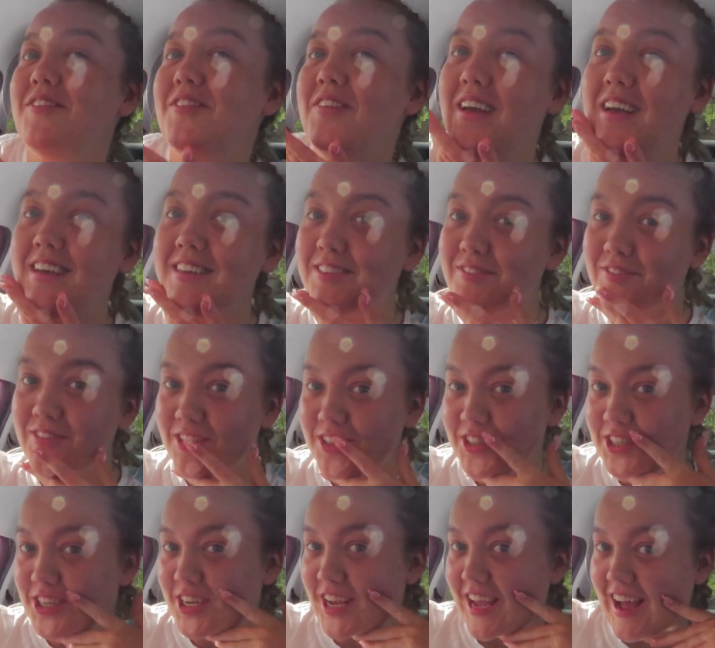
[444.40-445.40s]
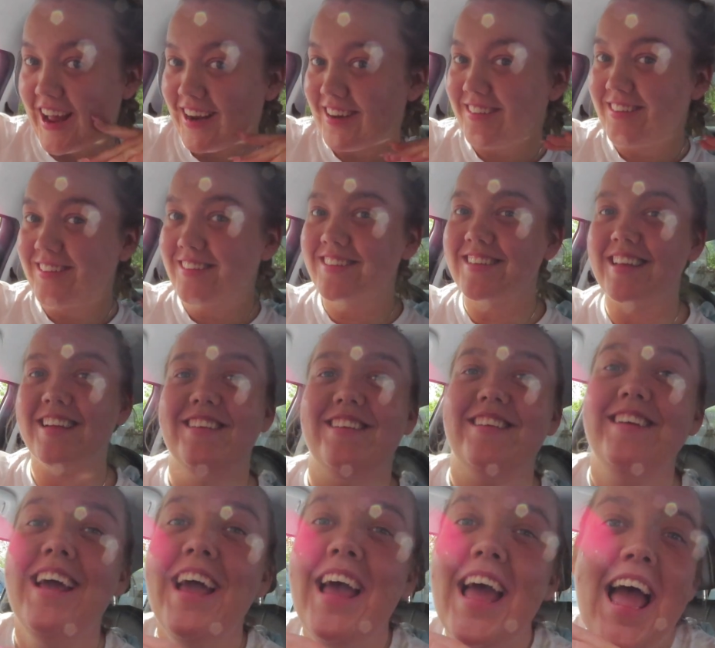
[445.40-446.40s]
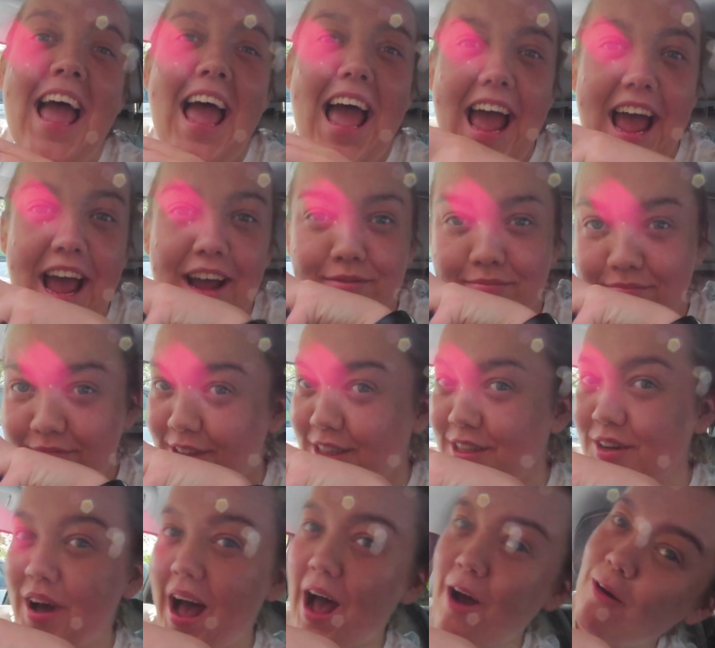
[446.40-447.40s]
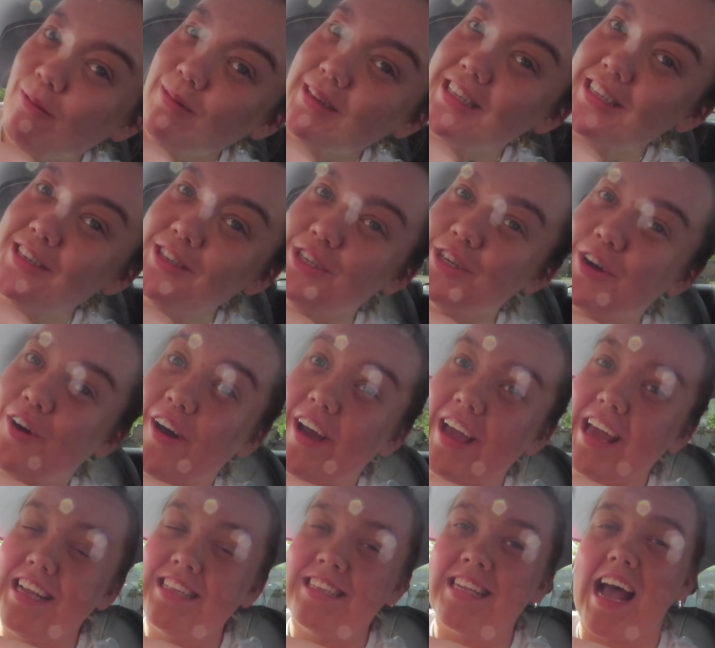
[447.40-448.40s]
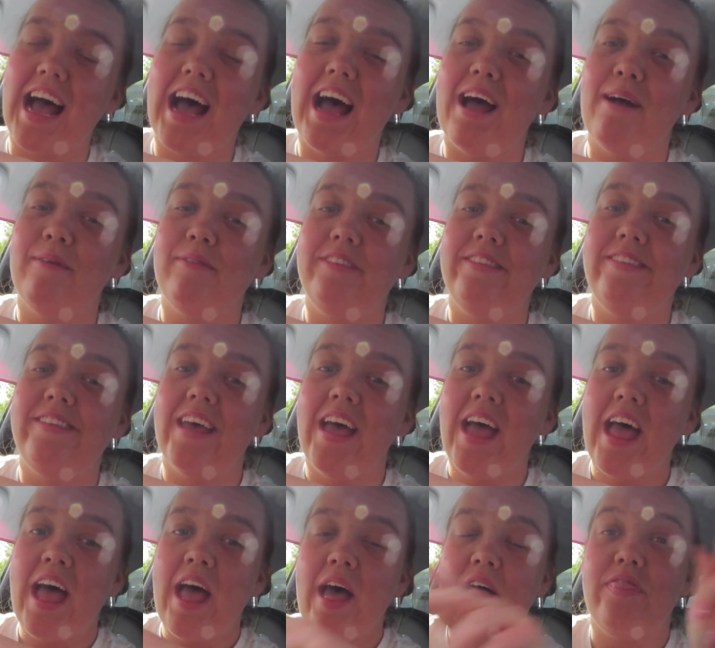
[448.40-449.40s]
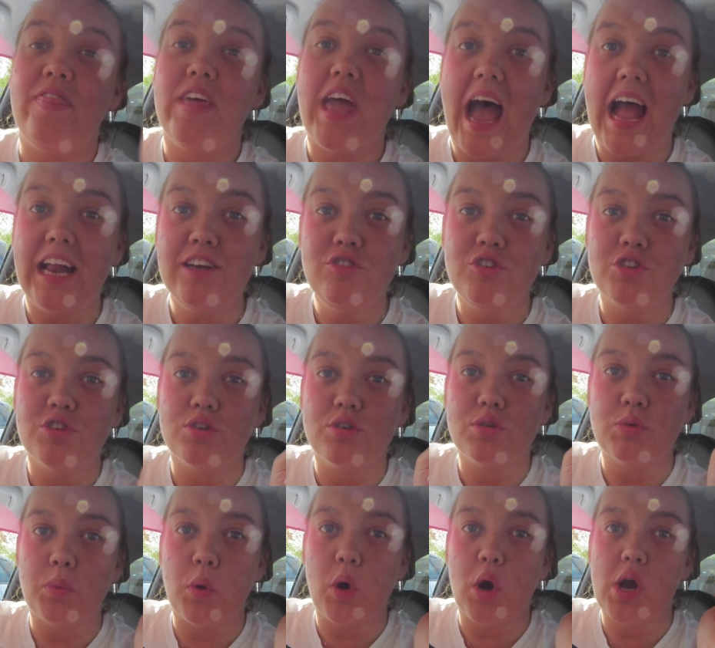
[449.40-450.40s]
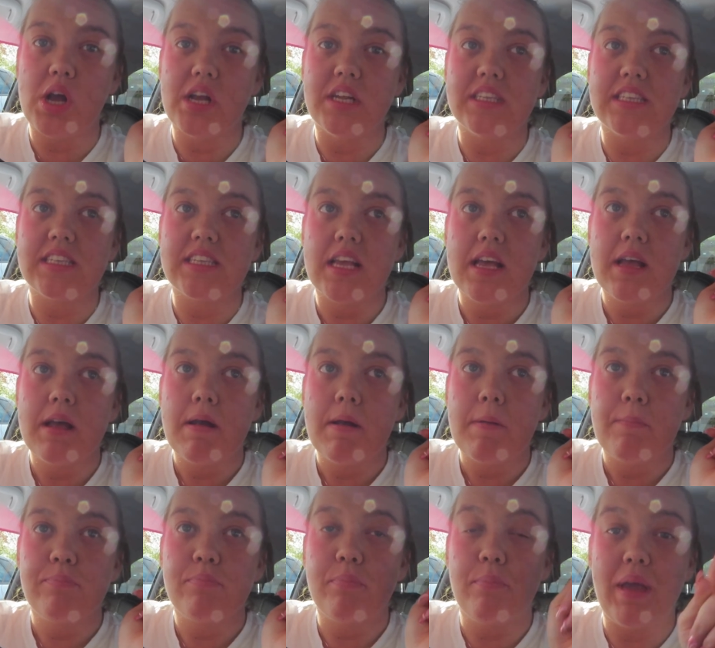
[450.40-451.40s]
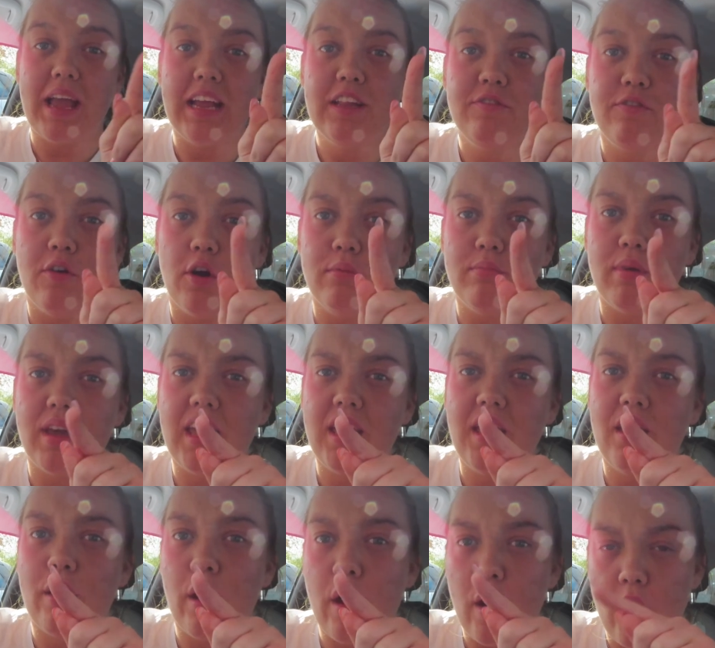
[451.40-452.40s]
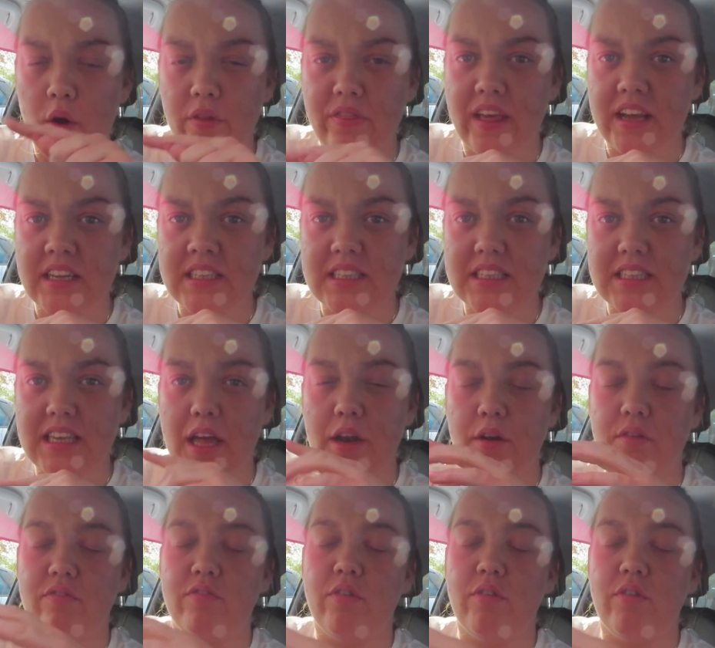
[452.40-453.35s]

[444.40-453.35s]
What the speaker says: face of the channel. Come on. So I hope you enjoyed, and the intro was made for me from this girl